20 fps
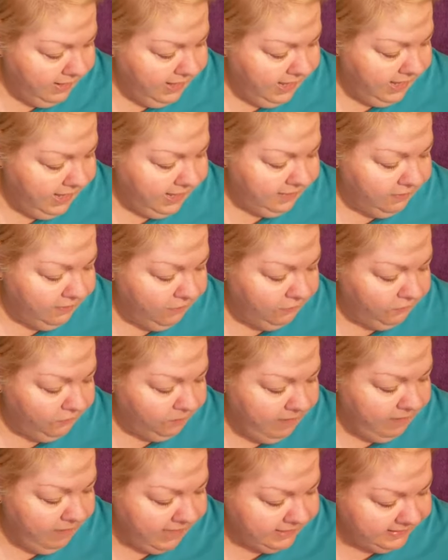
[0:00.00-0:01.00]
and those
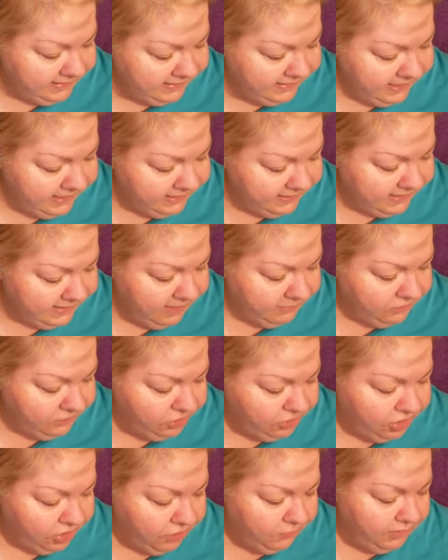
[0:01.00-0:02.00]
magazines I was
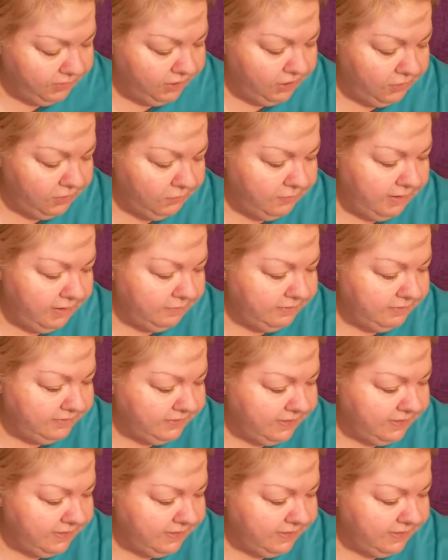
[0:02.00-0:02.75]
showing you what was